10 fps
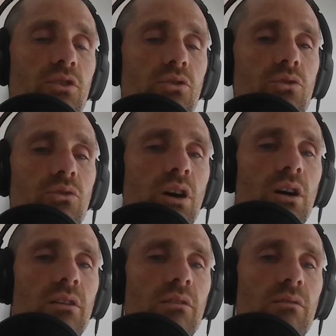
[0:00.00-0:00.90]
do
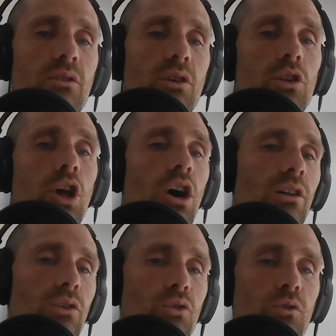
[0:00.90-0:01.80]
uh, you know a
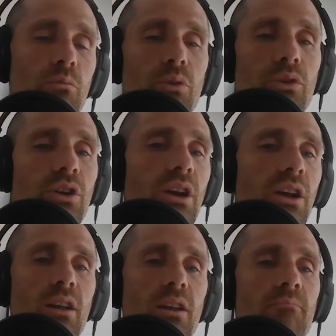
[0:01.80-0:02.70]
long loop or
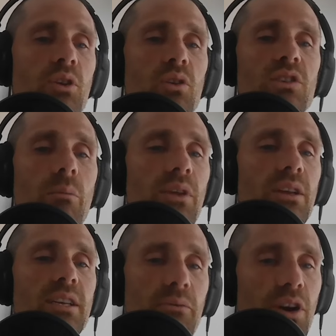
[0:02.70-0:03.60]
you know
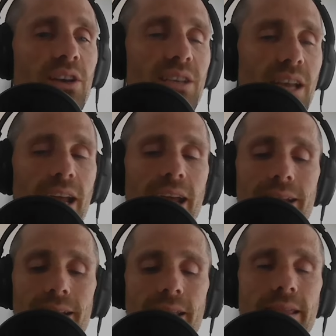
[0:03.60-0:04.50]
something different,
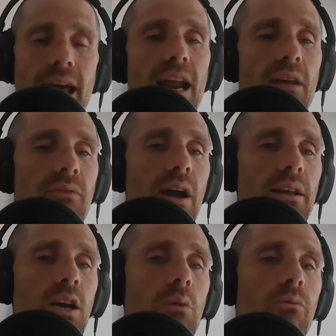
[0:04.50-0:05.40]
and that I find
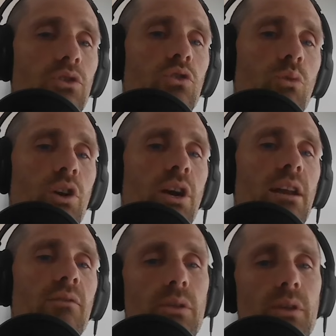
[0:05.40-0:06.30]
is helpful too when you're
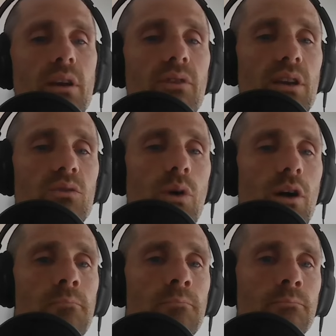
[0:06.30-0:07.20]
kind of in the thick of it as
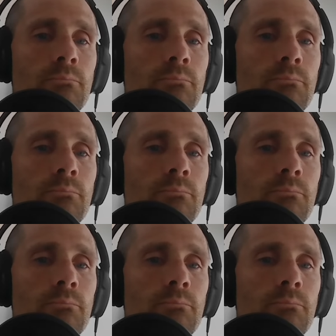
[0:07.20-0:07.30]
well.